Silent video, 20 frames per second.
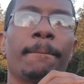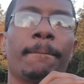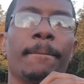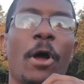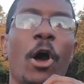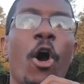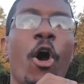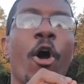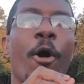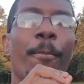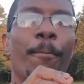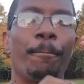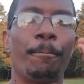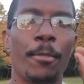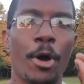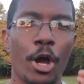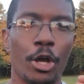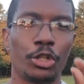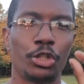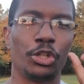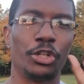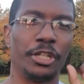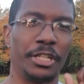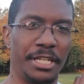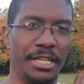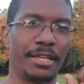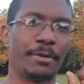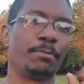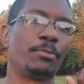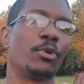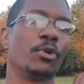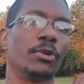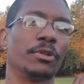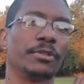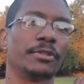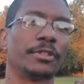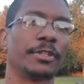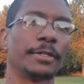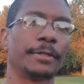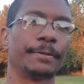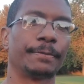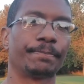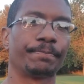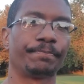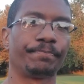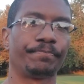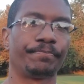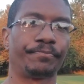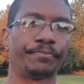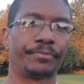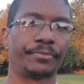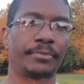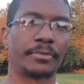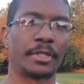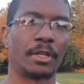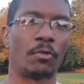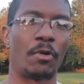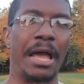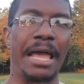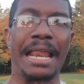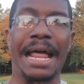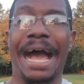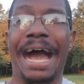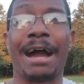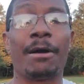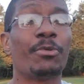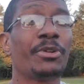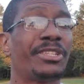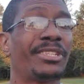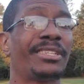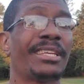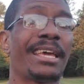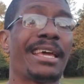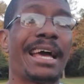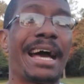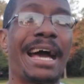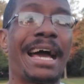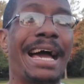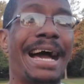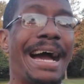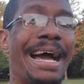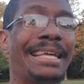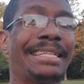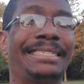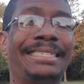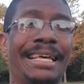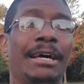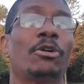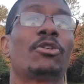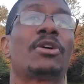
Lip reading: are marginally important, right? I would say I tell